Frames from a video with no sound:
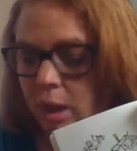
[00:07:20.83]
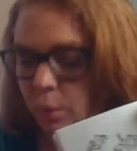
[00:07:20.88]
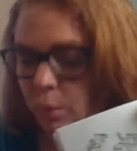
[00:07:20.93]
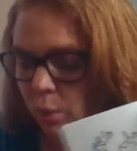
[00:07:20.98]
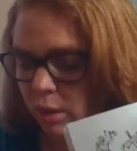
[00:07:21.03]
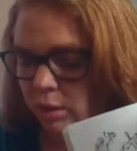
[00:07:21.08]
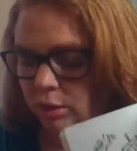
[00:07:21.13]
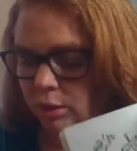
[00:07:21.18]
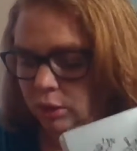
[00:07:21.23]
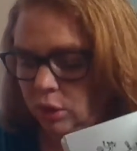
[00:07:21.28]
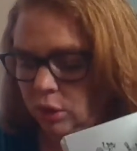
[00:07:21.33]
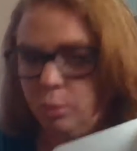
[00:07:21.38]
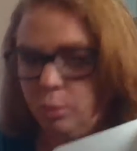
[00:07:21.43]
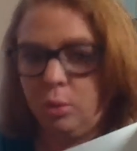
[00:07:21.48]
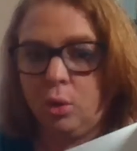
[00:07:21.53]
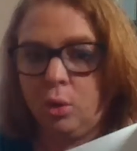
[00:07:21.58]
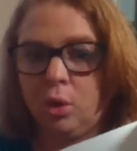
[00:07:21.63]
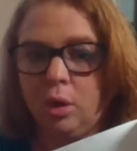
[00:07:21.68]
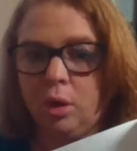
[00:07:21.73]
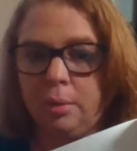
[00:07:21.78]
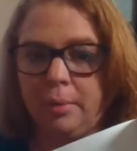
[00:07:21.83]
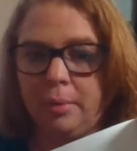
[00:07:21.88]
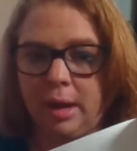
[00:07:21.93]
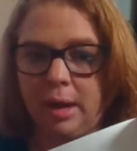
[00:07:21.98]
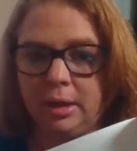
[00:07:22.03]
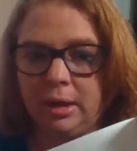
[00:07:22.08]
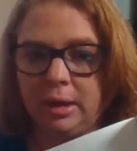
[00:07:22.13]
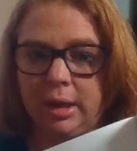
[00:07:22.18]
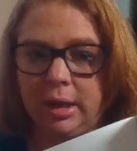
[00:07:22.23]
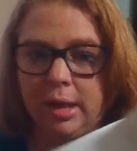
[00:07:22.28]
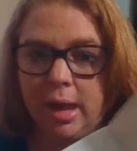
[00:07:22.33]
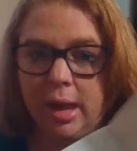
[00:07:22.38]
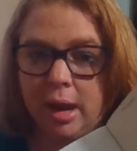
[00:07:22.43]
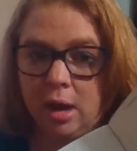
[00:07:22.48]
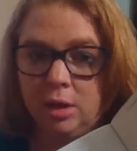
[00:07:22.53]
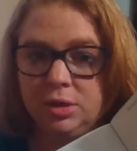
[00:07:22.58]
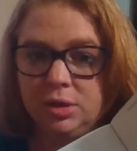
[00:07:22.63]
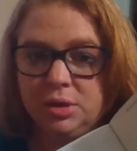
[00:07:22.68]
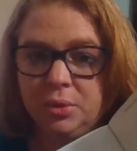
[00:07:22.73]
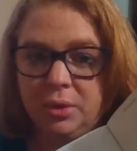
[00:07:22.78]
I want to know more about it, and I
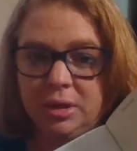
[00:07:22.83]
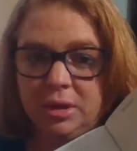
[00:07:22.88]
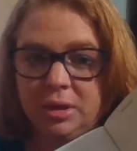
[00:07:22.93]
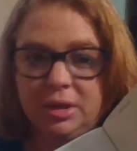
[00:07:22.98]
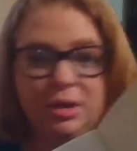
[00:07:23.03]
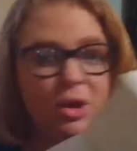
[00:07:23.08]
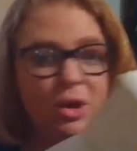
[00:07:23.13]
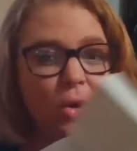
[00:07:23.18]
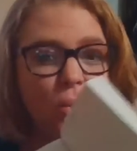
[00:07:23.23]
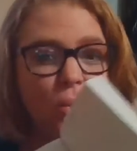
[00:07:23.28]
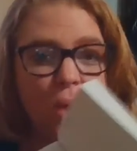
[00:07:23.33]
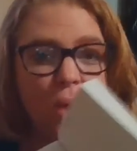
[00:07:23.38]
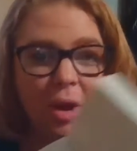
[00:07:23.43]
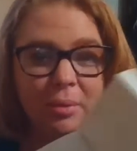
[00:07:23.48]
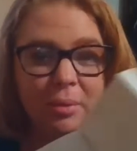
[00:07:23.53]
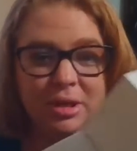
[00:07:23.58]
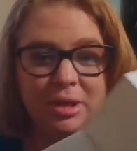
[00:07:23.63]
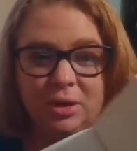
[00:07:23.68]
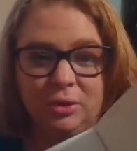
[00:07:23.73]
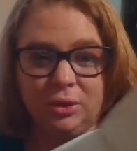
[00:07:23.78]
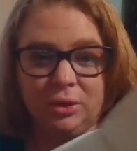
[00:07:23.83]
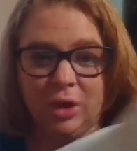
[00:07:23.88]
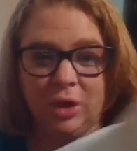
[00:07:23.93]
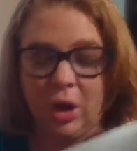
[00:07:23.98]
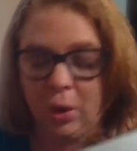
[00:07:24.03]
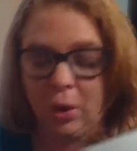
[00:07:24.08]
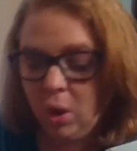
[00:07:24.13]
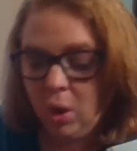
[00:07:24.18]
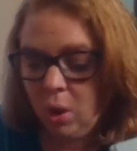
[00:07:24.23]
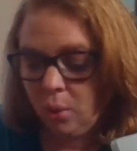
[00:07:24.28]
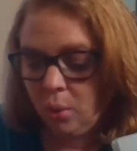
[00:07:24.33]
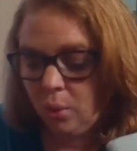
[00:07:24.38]
also want to know why we don't know.